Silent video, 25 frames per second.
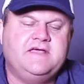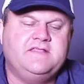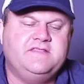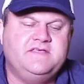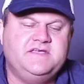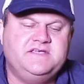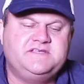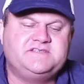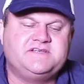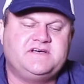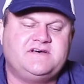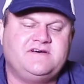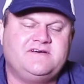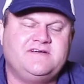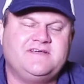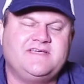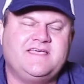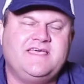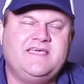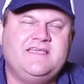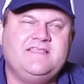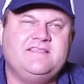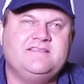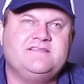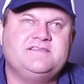these are
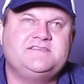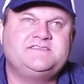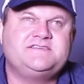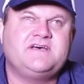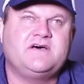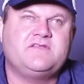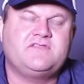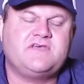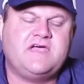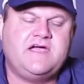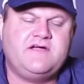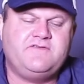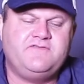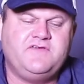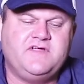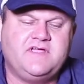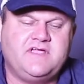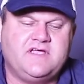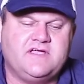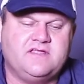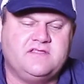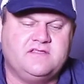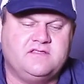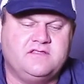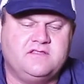again South
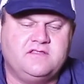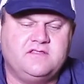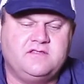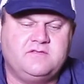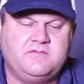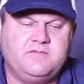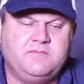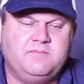African